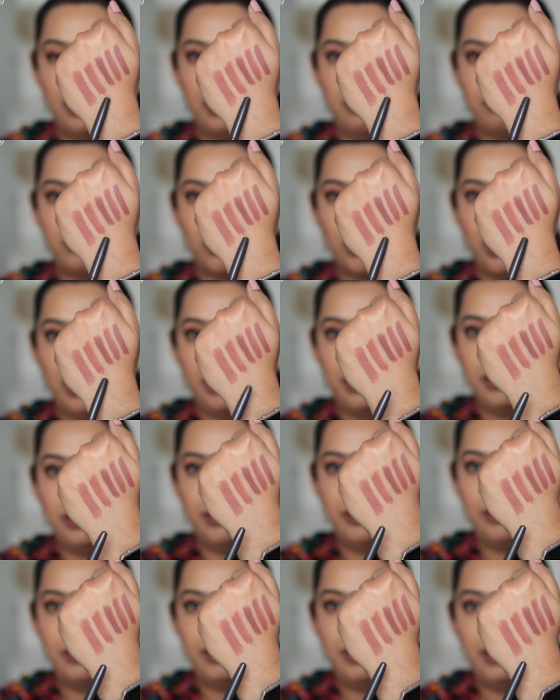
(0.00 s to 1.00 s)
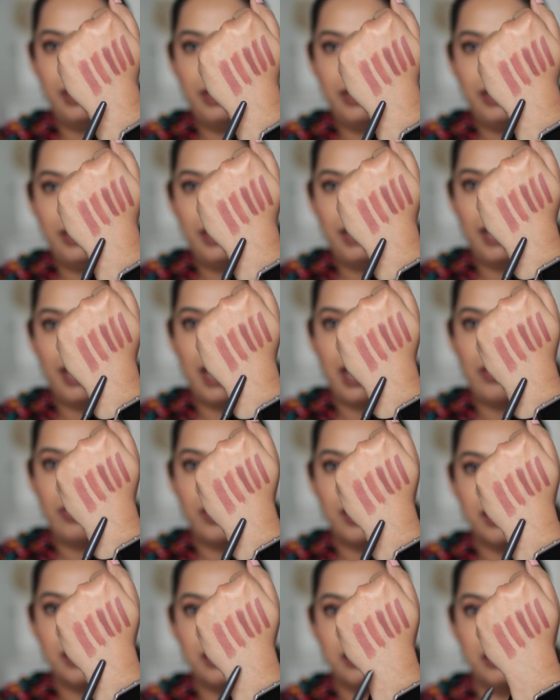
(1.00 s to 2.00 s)
the lip cheat.
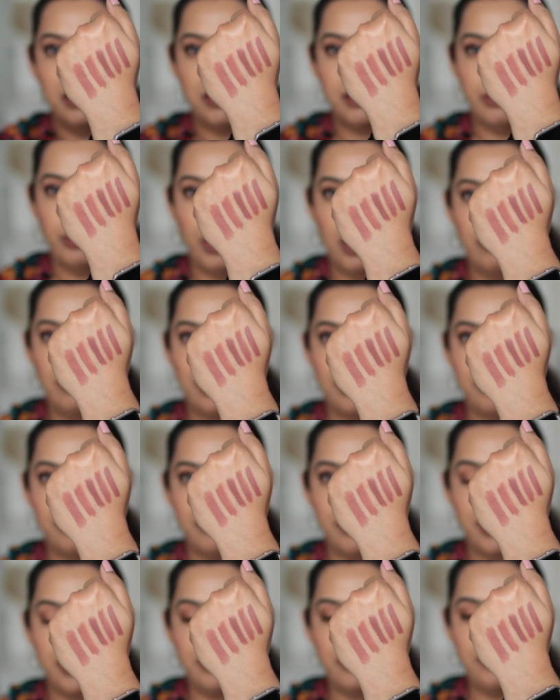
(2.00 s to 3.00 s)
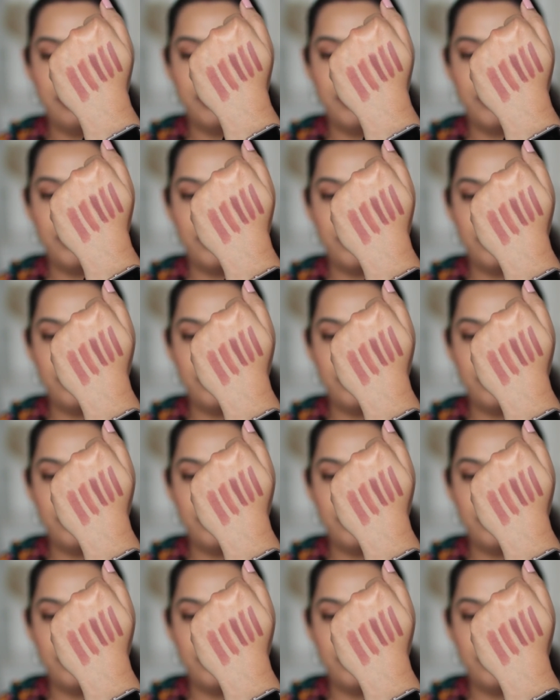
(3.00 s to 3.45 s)
And this is Velvet Affair.